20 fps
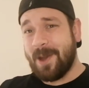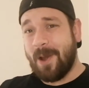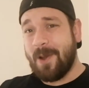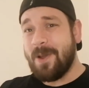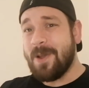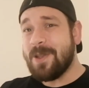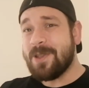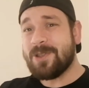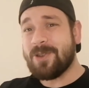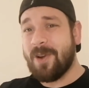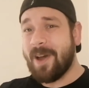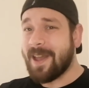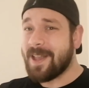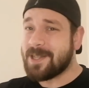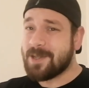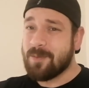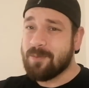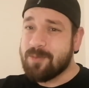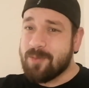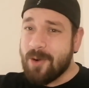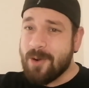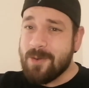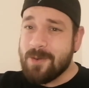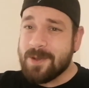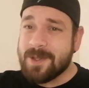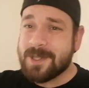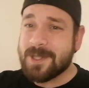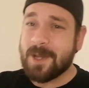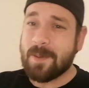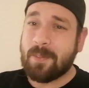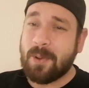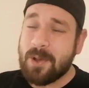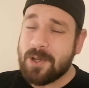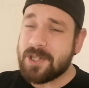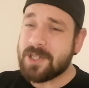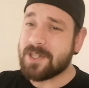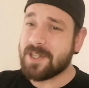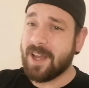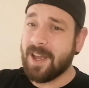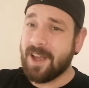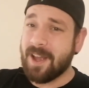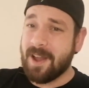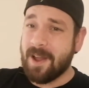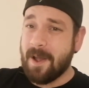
you know, trying to root to push